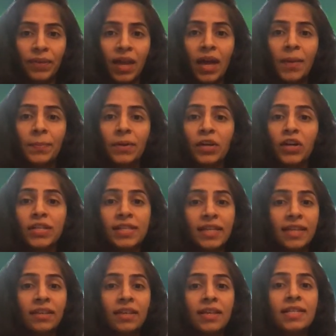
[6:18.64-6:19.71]
because he
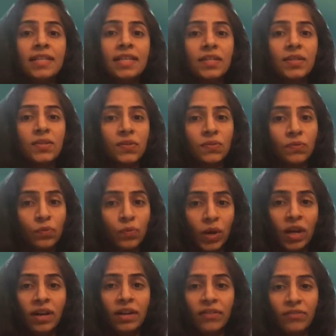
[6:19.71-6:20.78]
thinks it is
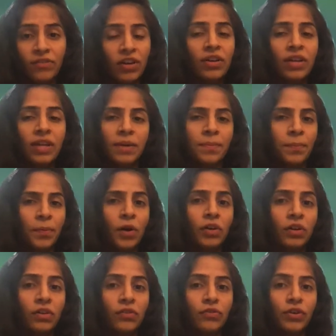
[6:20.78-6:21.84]
very, very
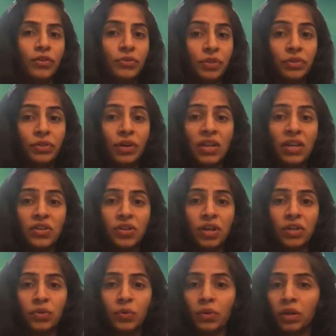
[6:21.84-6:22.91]
important for Dhritarashtra to
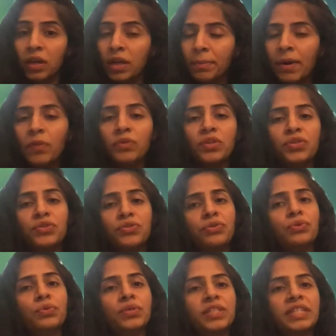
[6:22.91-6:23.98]
learn about these
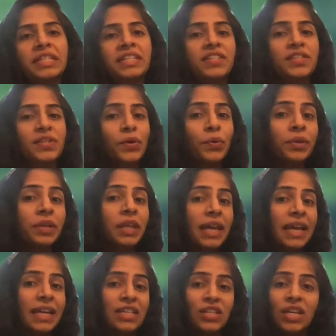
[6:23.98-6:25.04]
truths in his old
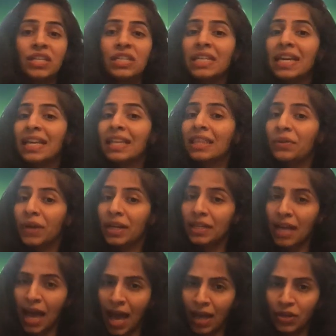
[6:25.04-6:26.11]
age and take the right
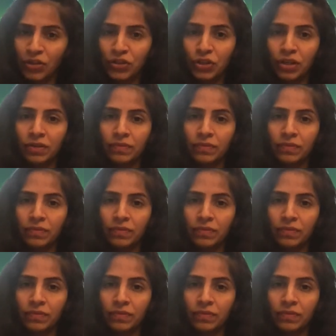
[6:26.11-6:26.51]
action.